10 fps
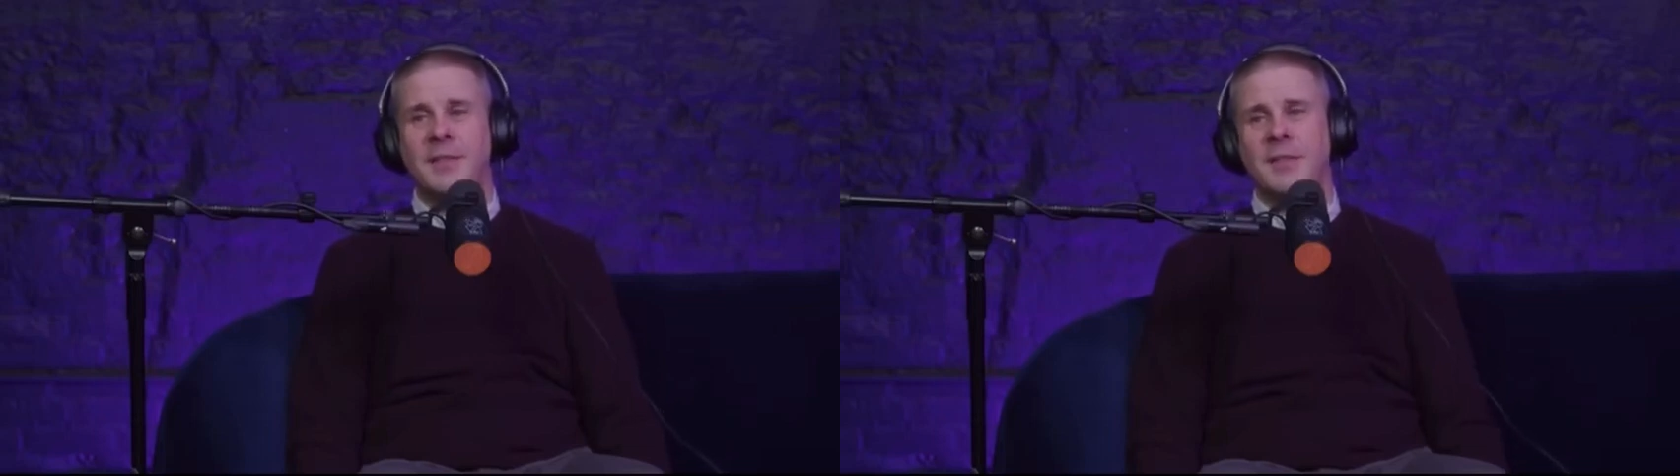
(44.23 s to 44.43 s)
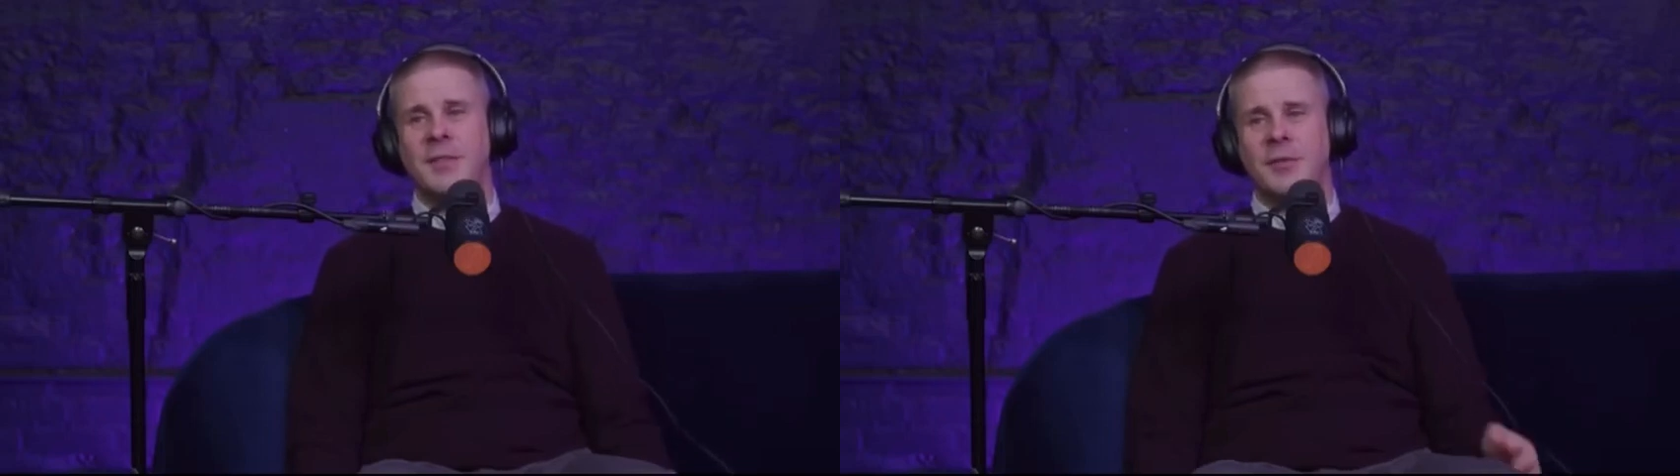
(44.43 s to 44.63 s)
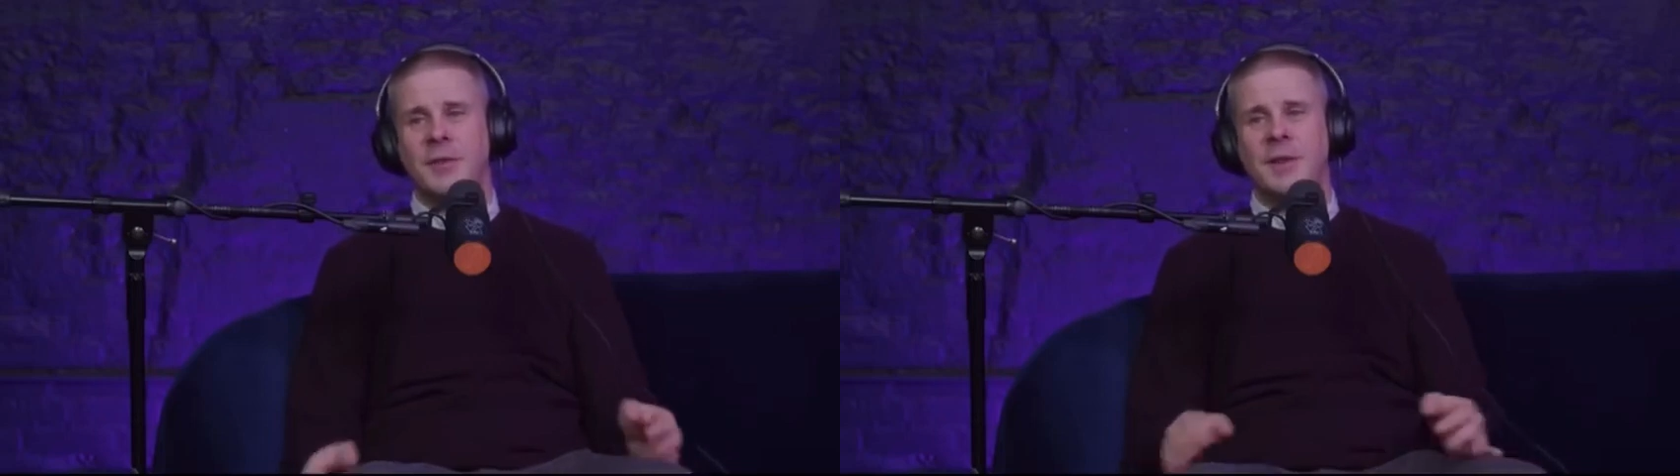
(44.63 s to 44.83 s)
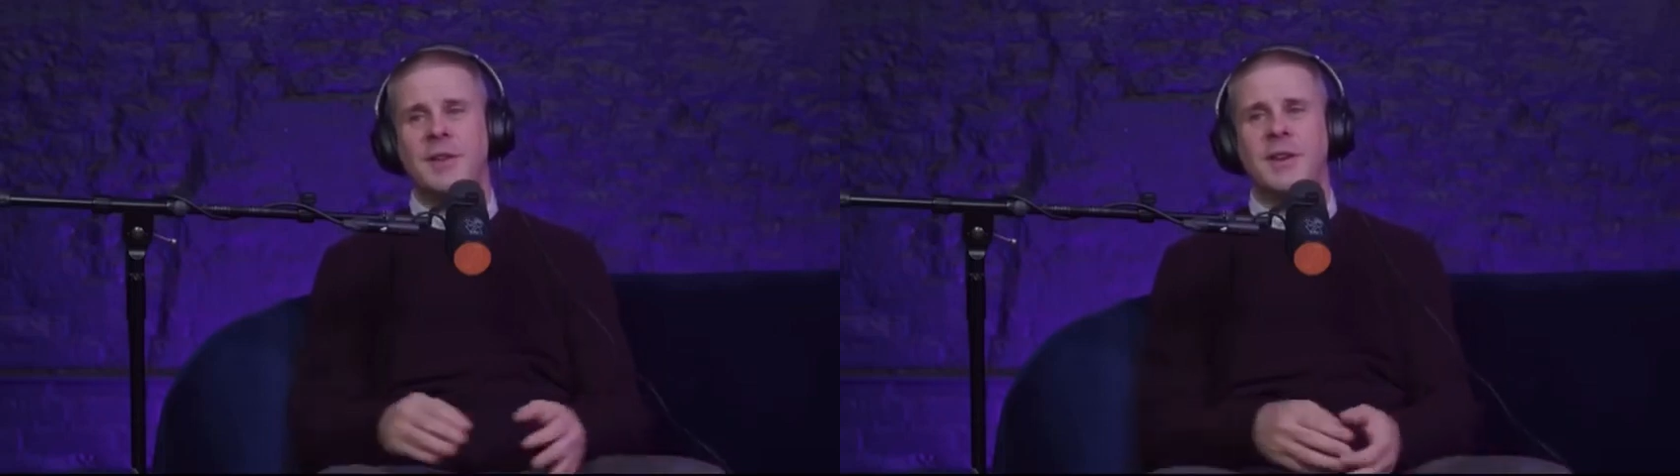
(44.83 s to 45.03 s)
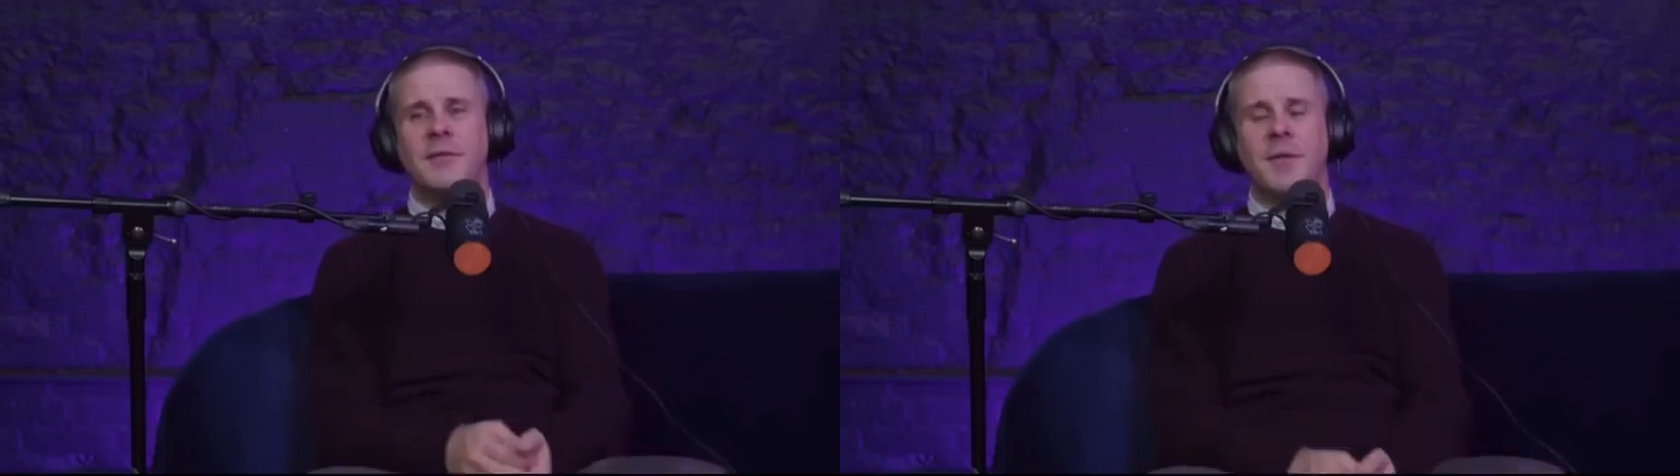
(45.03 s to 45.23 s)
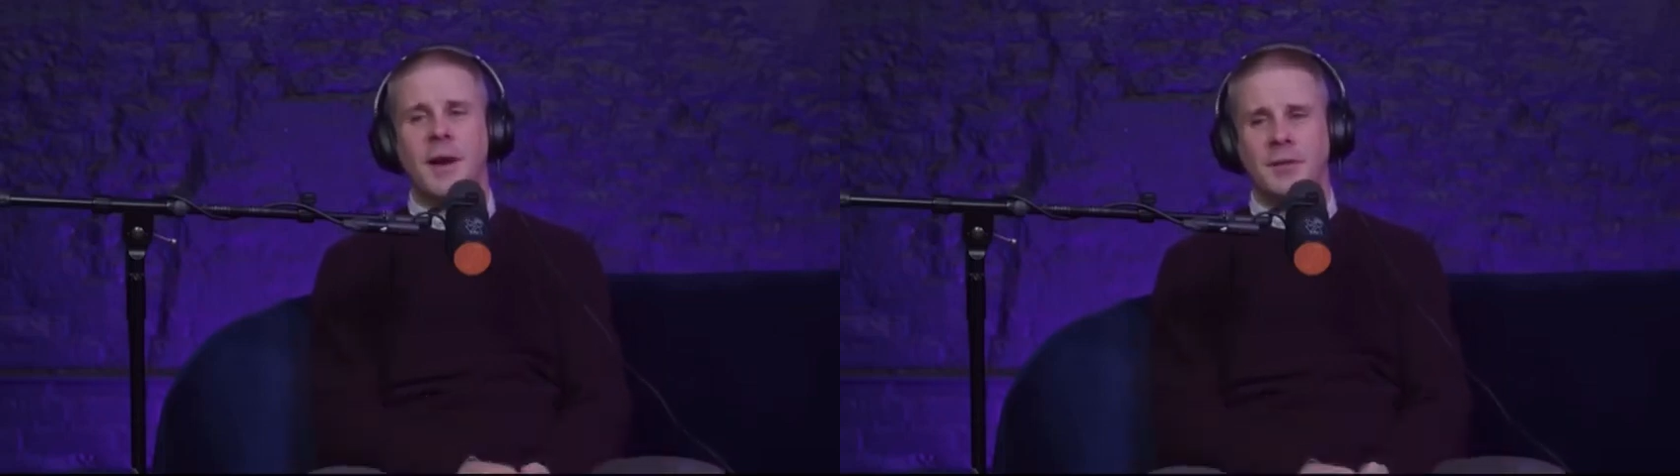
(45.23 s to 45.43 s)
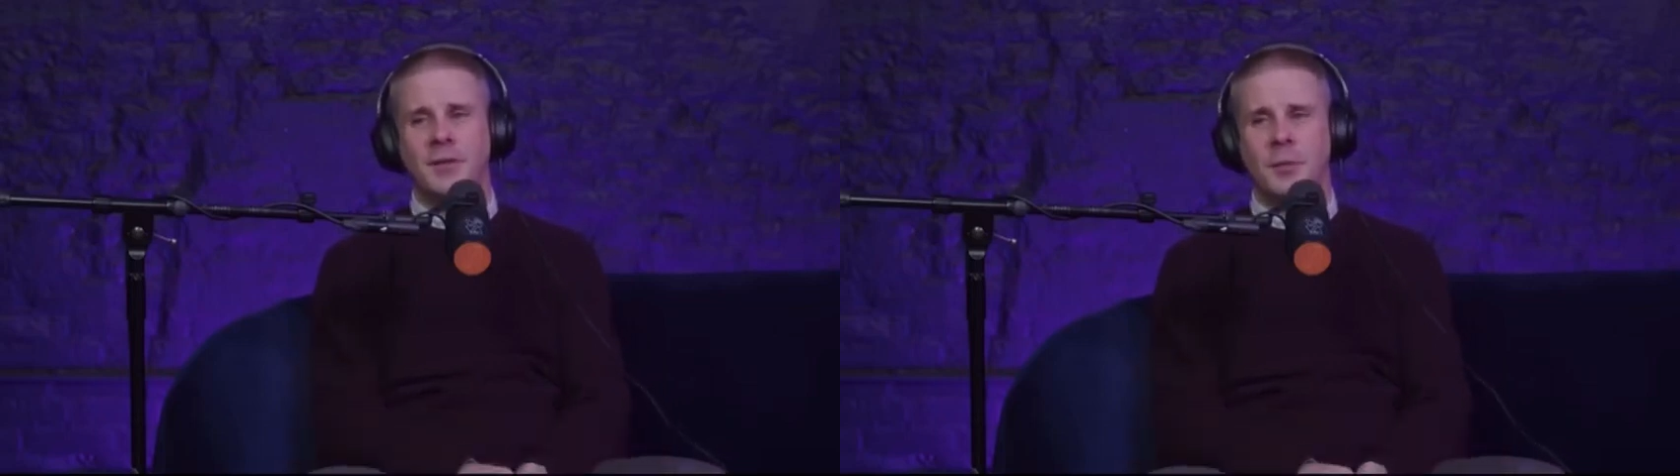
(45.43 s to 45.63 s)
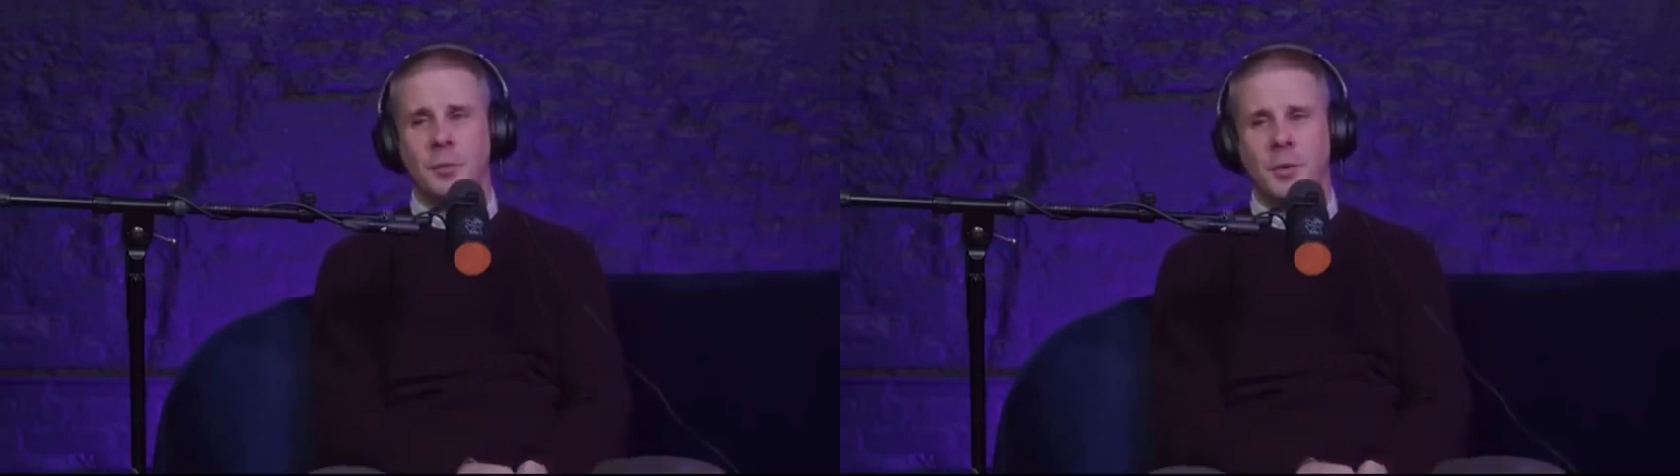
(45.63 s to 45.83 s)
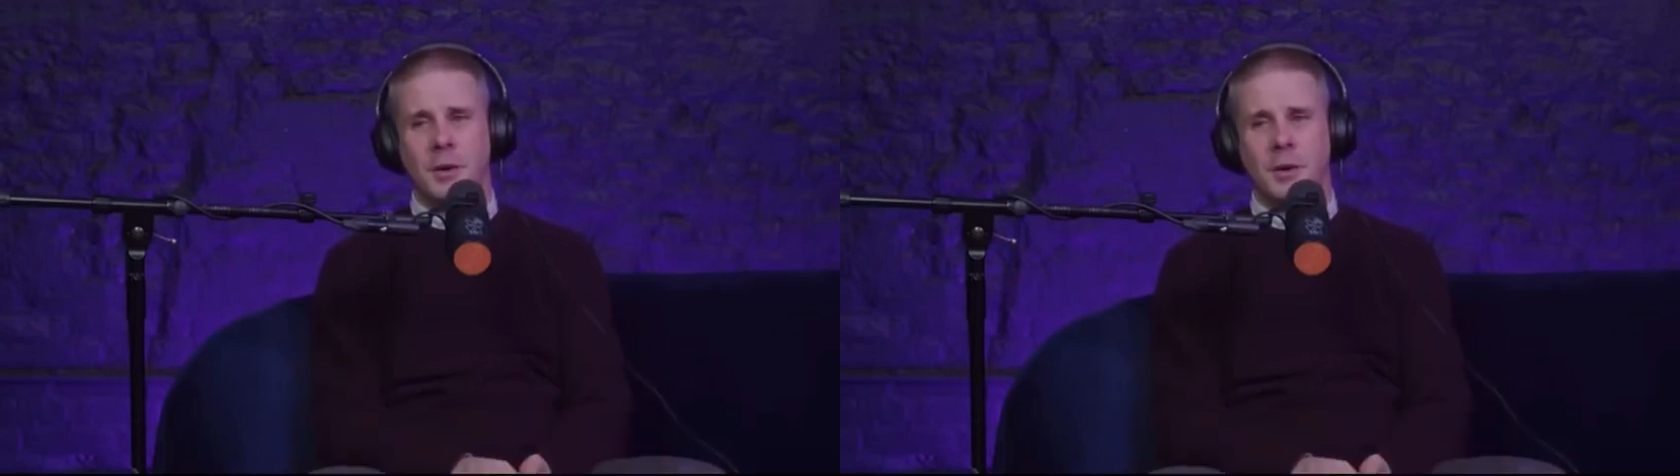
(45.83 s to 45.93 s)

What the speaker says: and strategic advice to